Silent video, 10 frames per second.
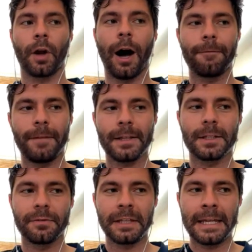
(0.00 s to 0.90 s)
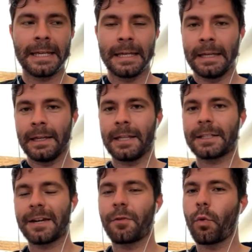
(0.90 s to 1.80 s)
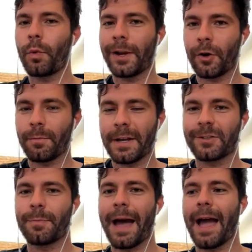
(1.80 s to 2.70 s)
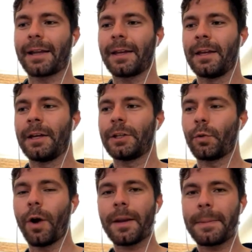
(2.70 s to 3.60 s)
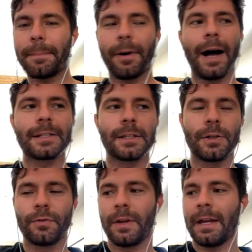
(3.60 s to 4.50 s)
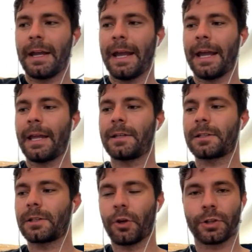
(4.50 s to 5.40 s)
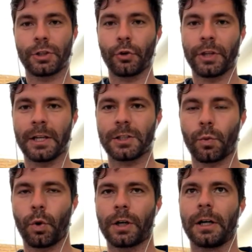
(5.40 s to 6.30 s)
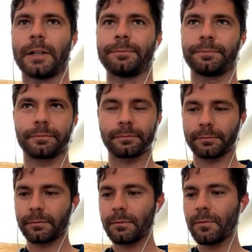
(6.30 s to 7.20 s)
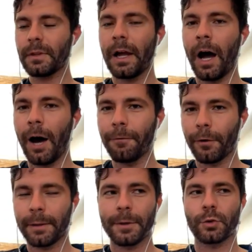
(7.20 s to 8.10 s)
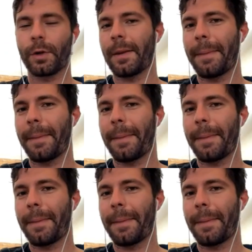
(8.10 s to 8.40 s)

Offensively, it's kind of a weird mixed bag. You want to be positive, and there's still things to work on. Hovering between a